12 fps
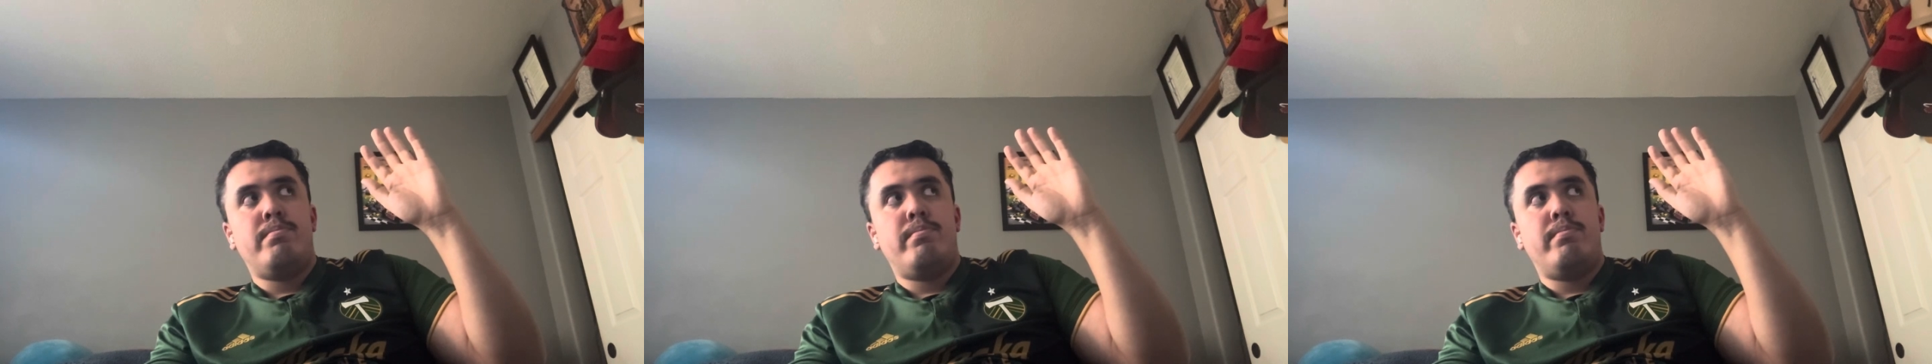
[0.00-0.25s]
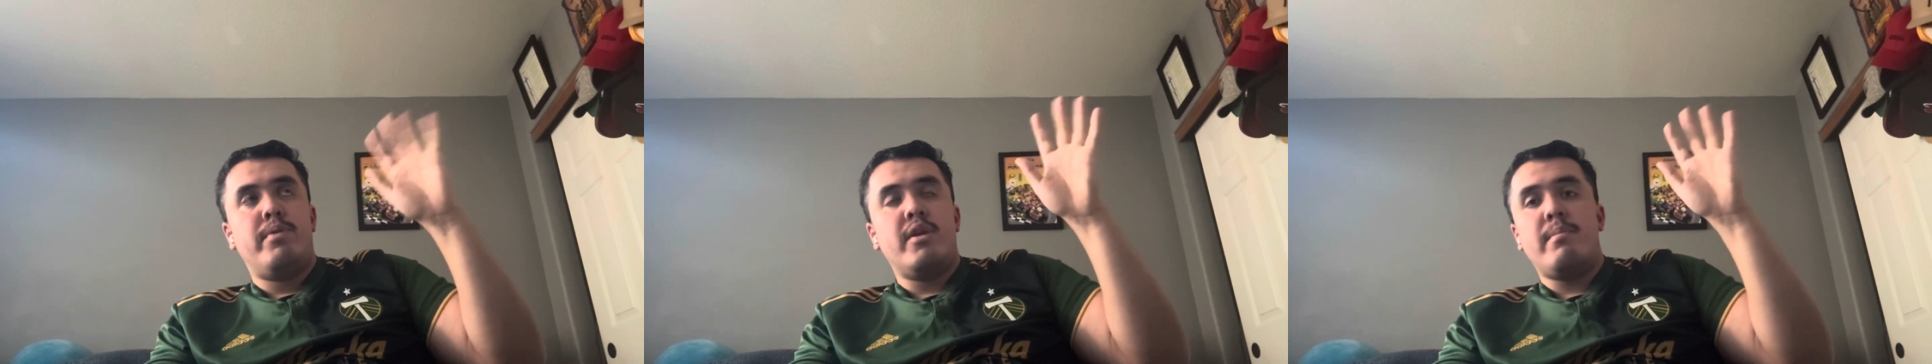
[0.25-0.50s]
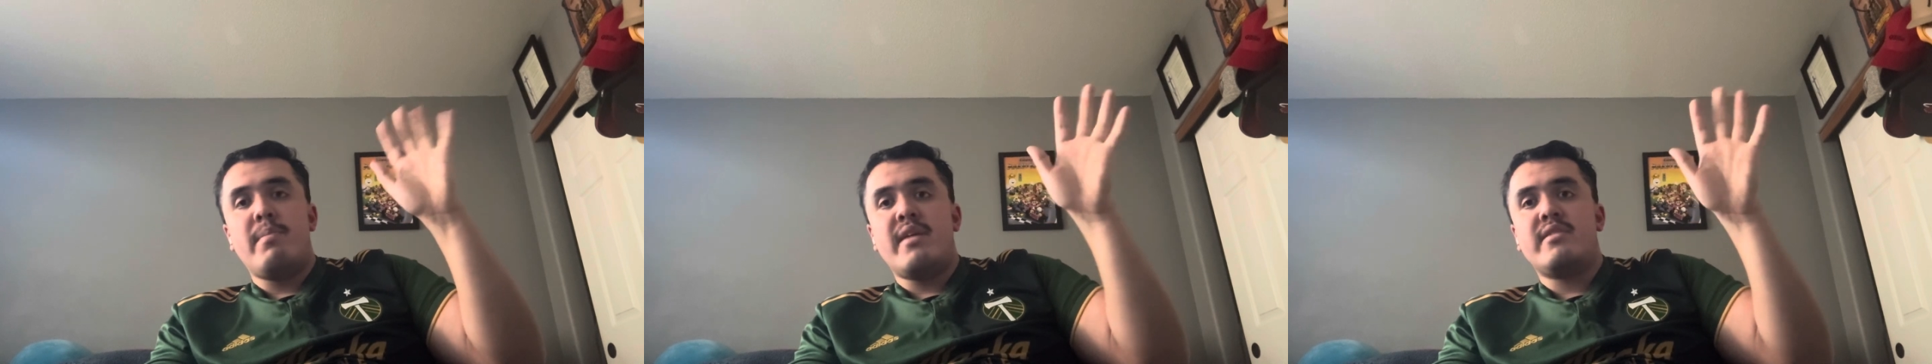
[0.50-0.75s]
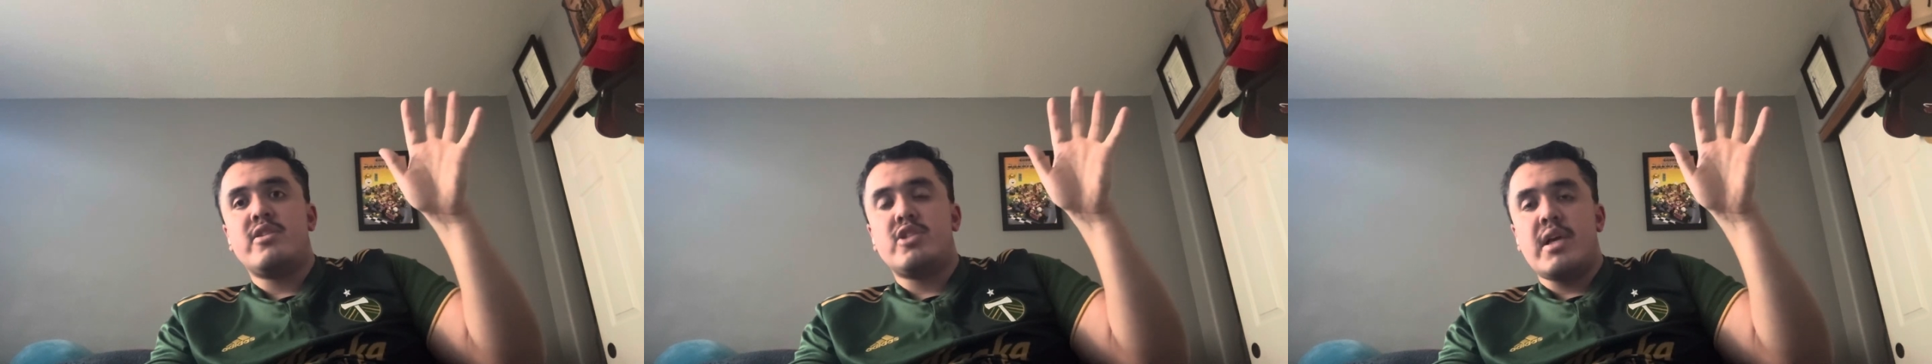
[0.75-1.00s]
put a
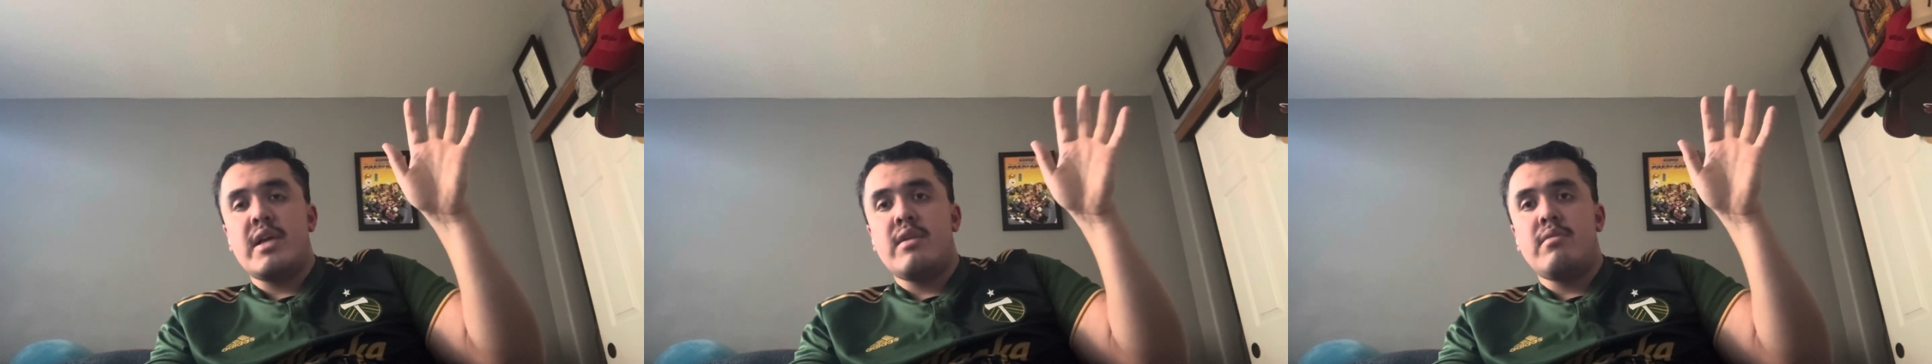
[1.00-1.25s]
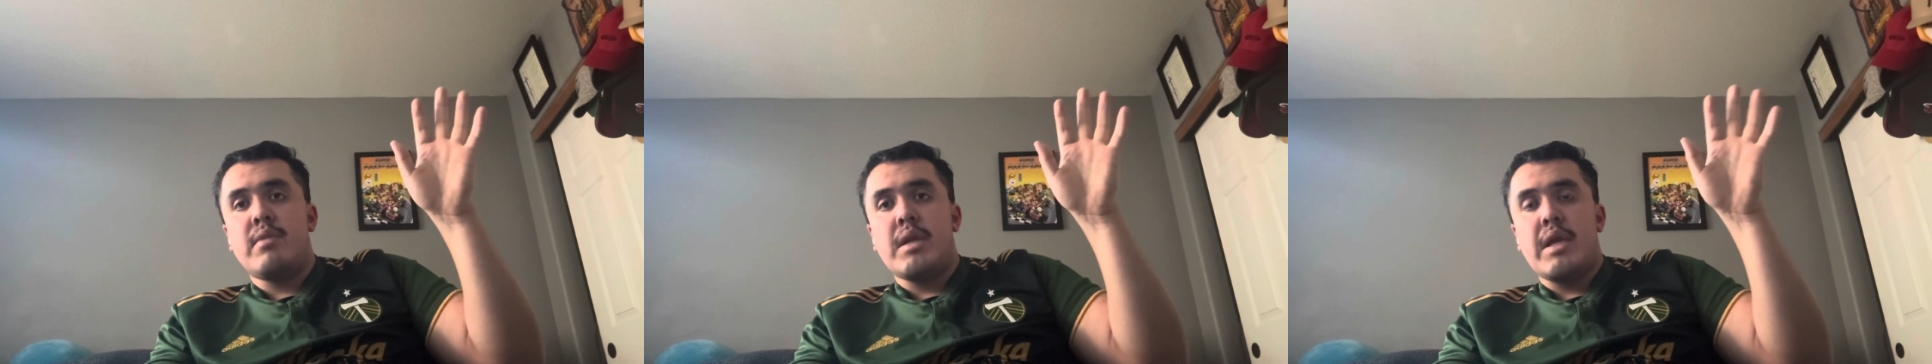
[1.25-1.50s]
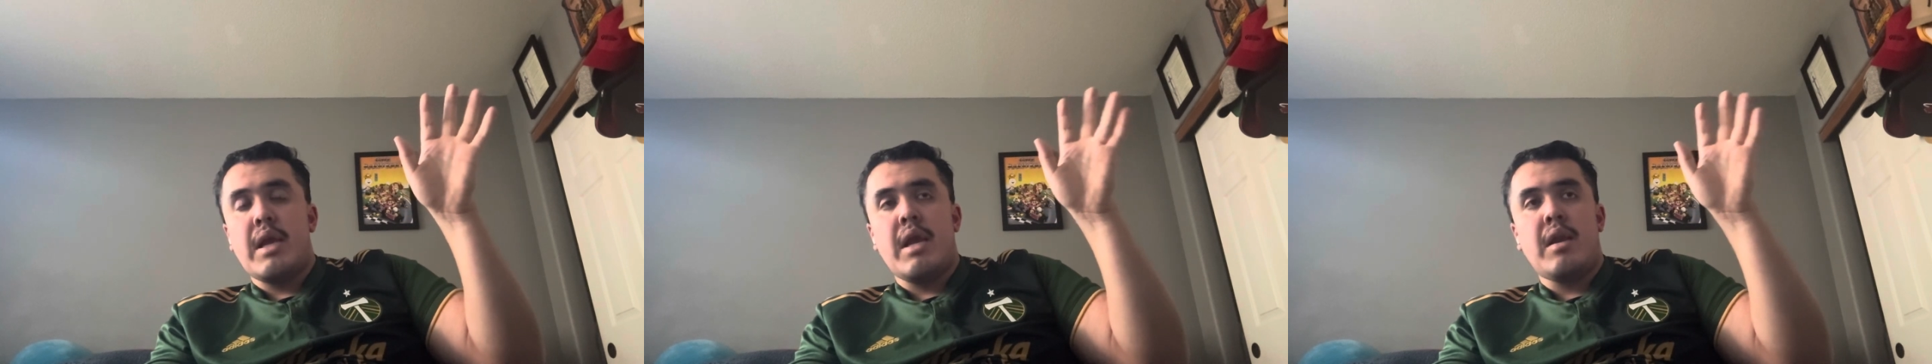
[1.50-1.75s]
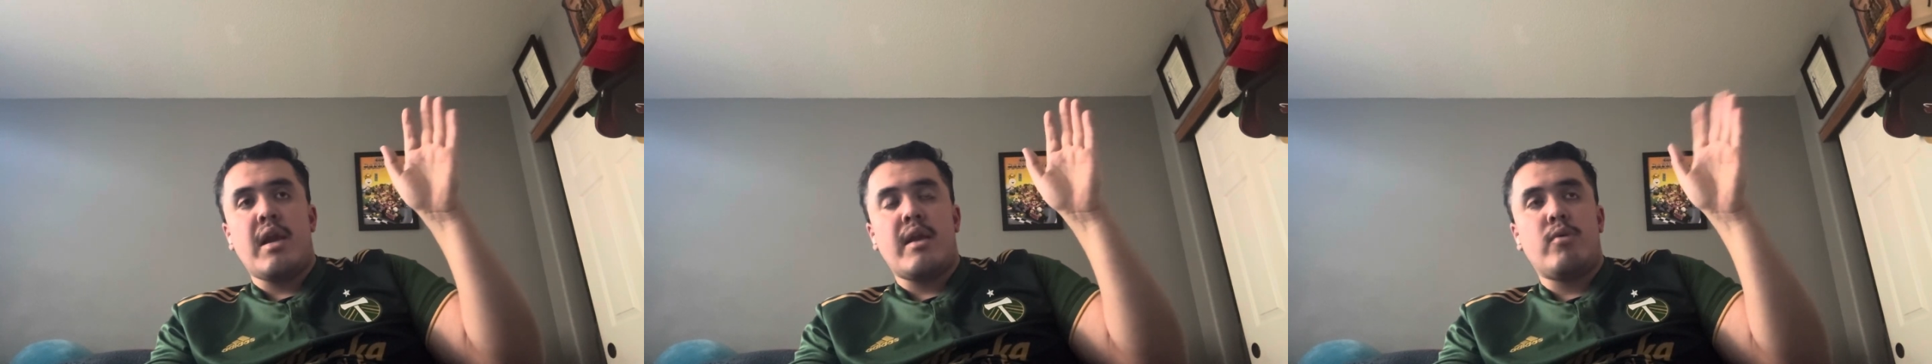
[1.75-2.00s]
message in
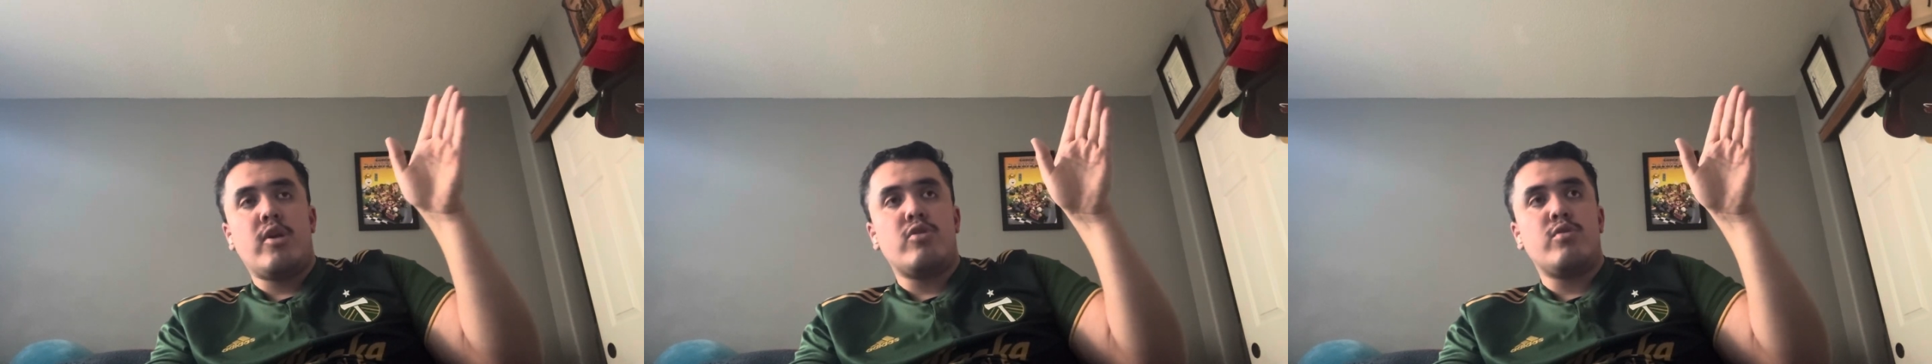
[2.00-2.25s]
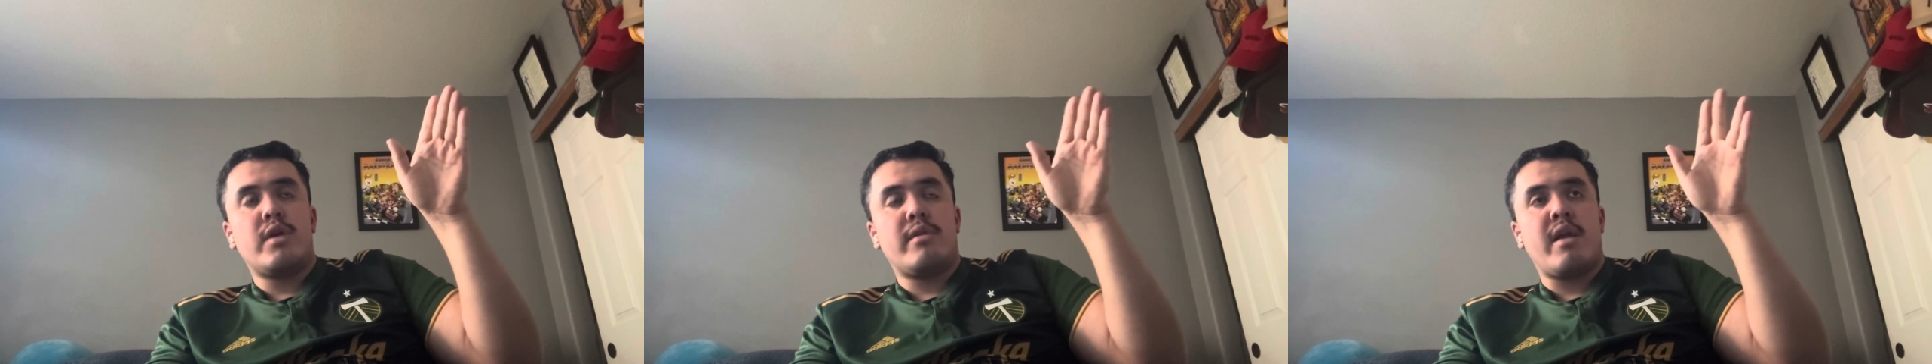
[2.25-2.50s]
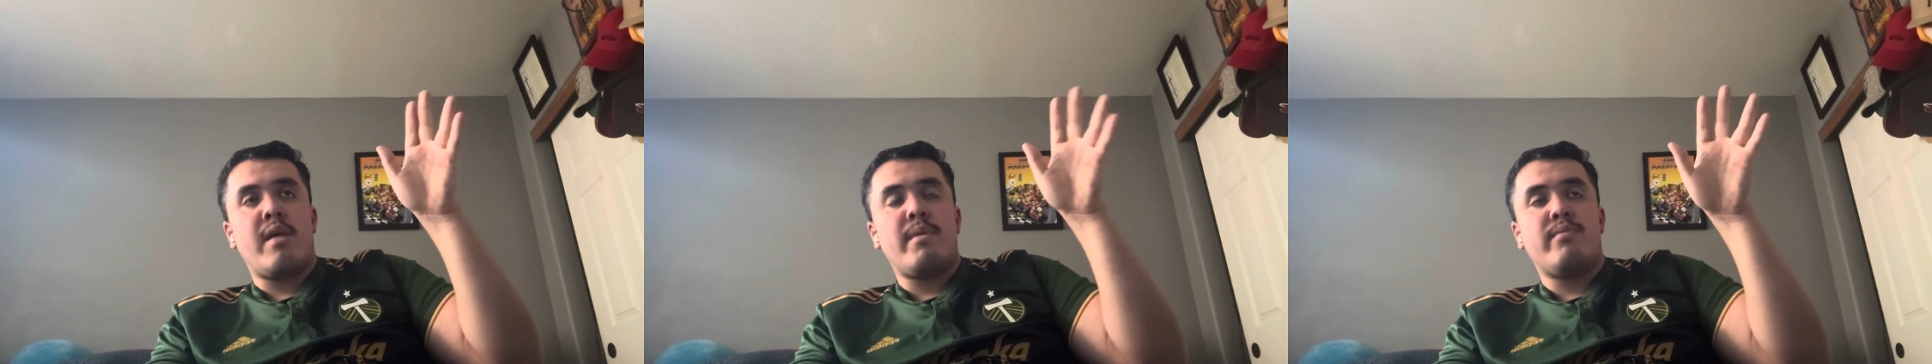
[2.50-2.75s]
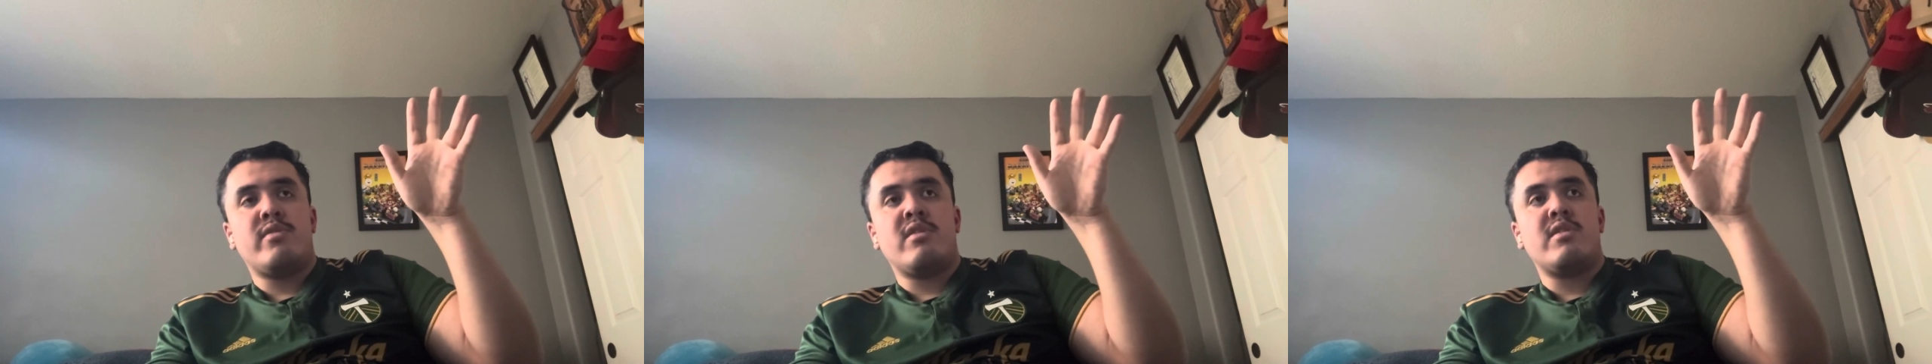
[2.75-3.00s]
like one of the group chats that I made
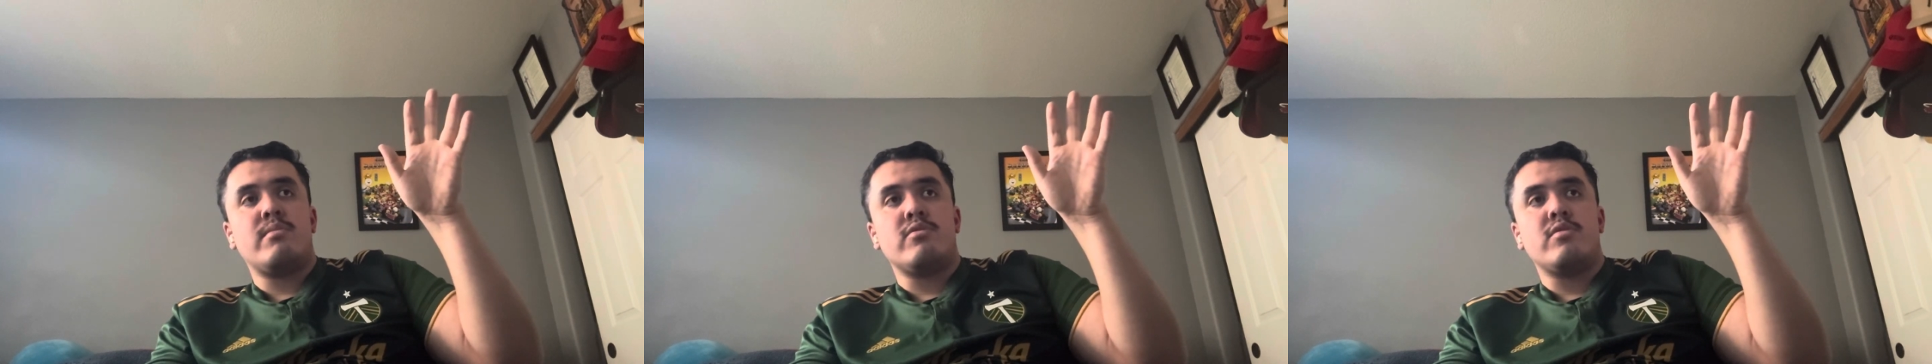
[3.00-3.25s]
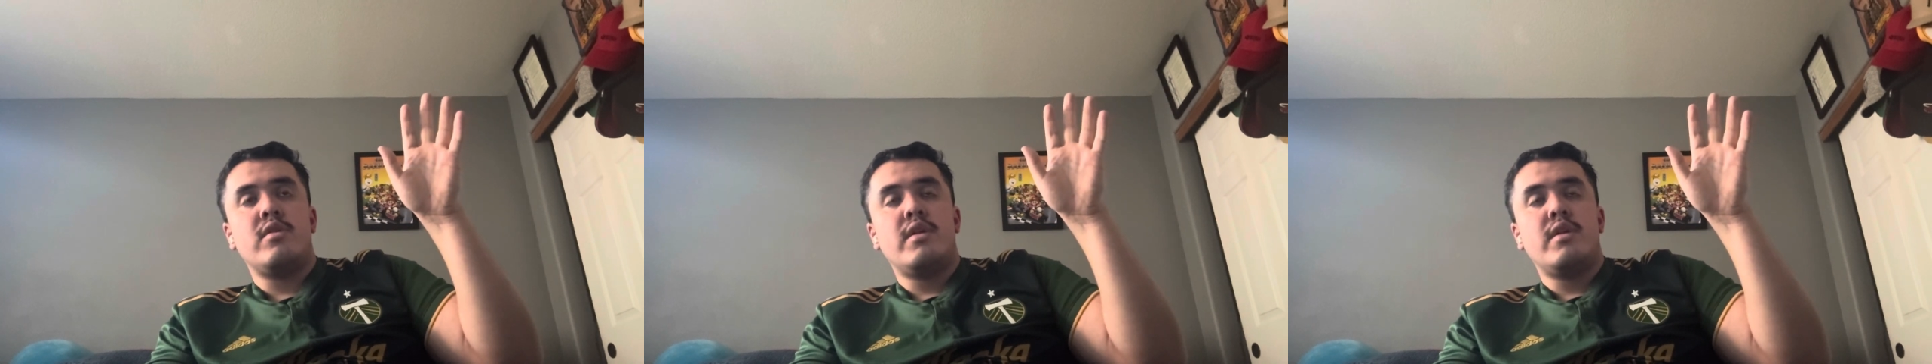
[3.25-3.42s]
for the Timbers.